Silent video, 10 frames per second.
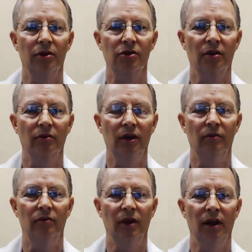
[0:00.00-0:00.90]
So we
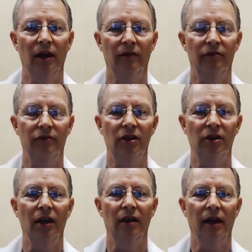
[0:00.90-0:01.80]
really have
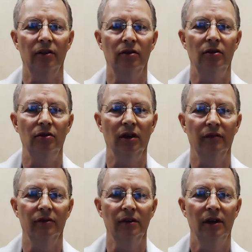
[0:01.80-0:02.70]
taken that to a new
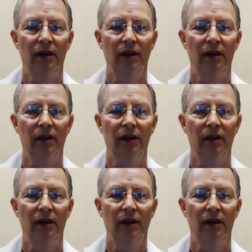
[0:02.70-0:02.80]
level.